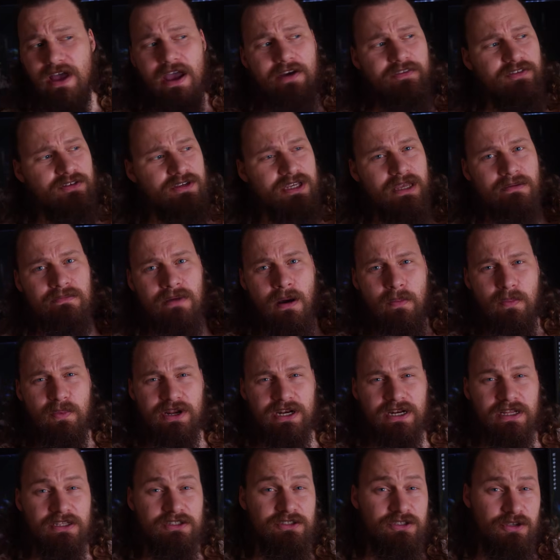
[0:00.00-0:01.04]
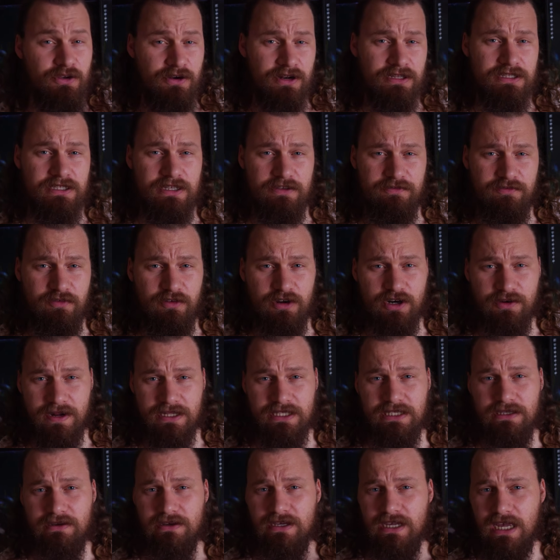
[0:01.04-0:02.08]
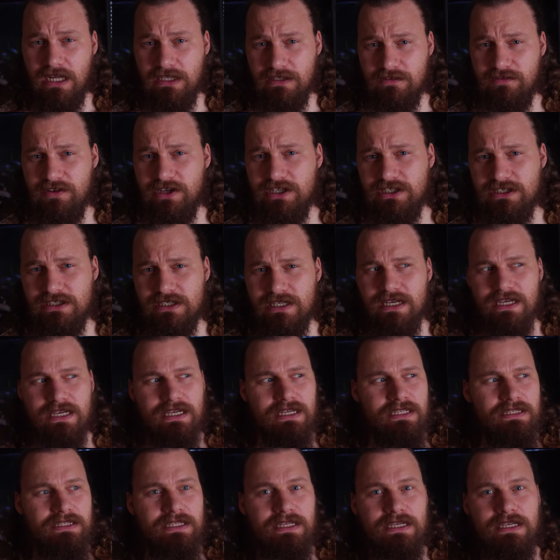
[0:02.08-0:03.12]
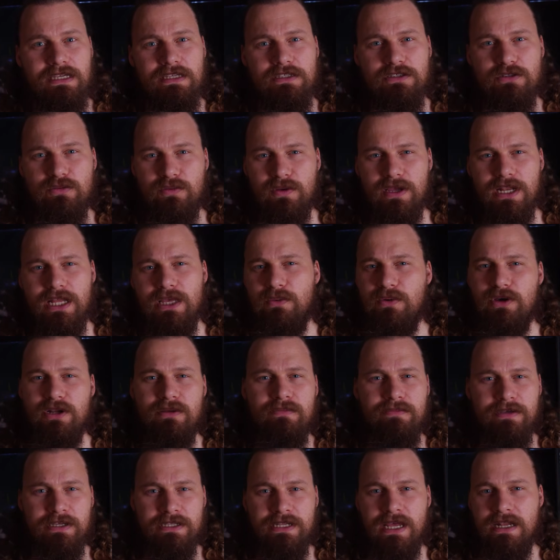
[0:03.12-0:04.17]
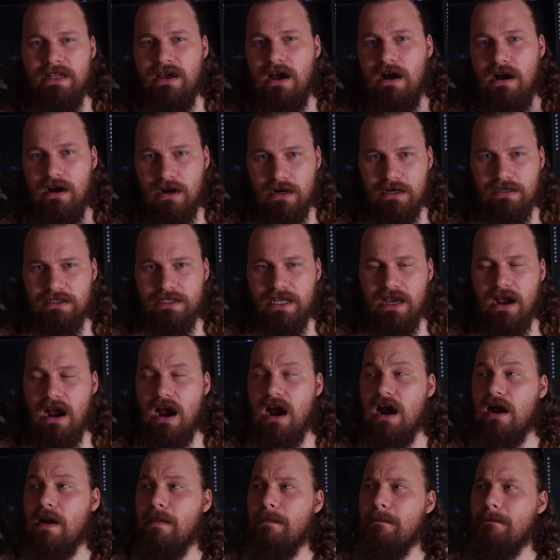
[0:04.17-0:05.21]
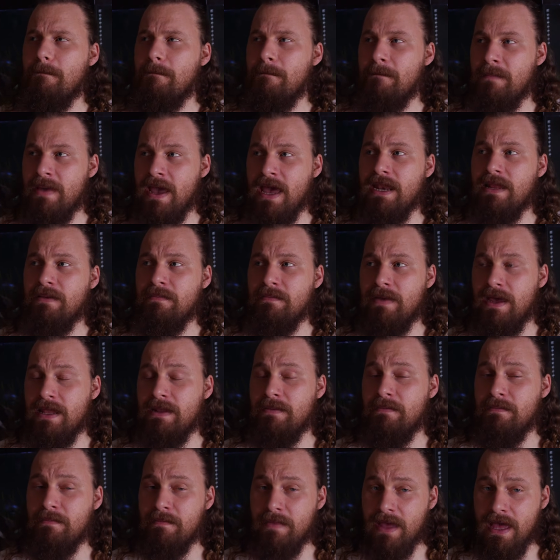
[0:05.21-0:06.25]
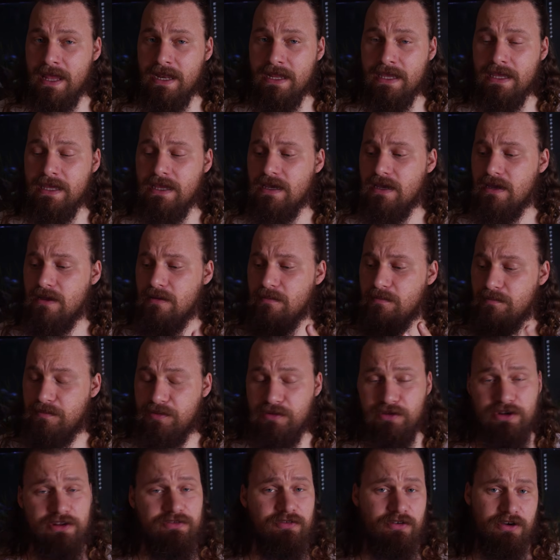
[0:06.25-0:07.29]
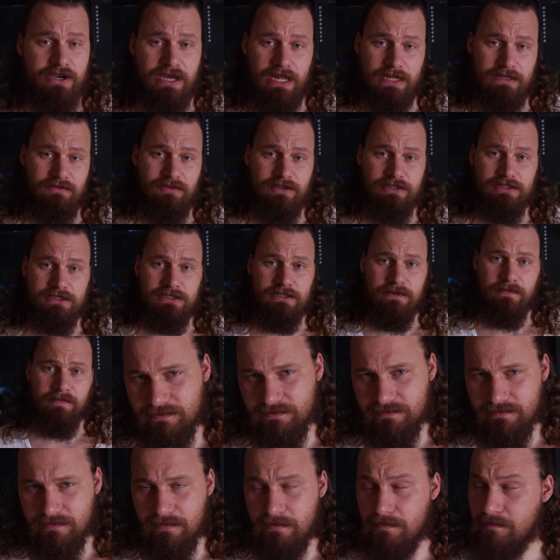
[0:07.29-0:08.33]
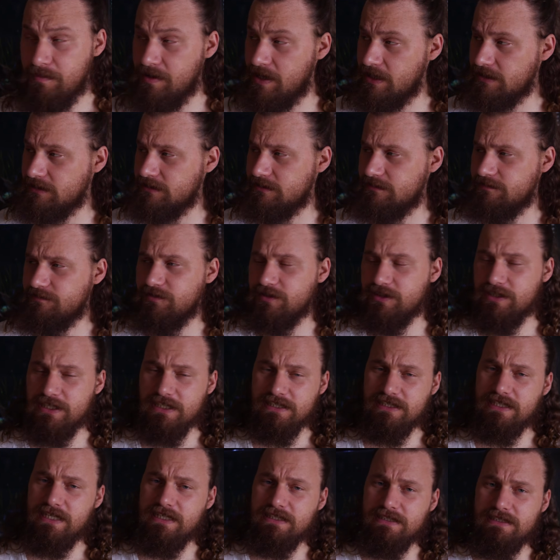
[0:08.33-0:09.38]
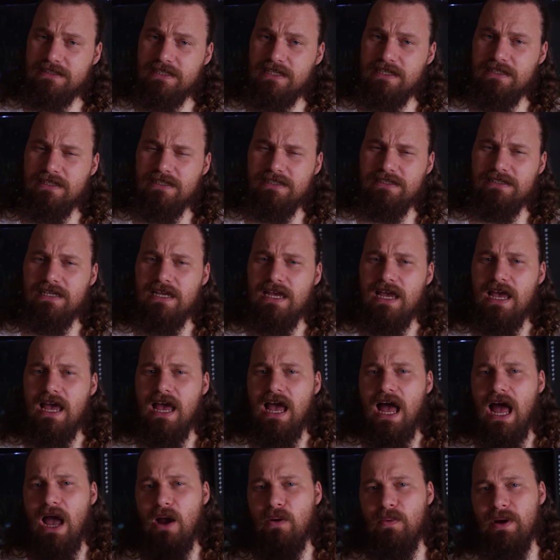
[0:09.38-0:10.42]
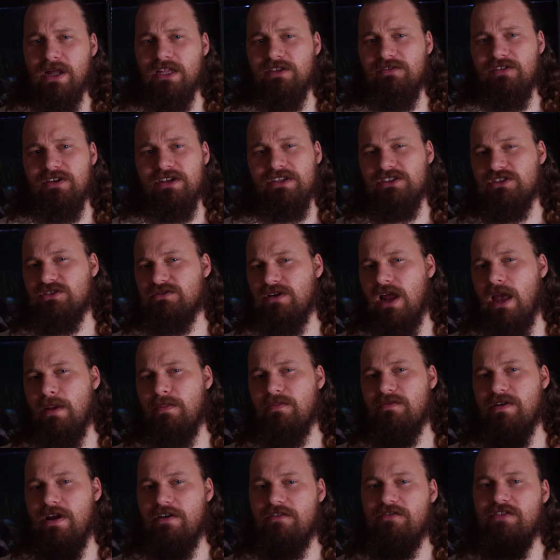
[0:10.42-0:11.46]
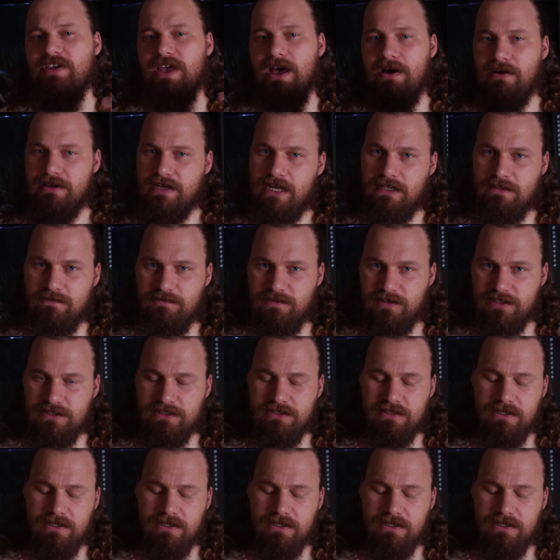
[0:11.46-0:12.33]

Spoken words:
have to come up with an alternative for the red-tailed catfish, this really wouldn't be that hard. There are many beautiful catfish. But for this instance, I went for the striped Raphael catfish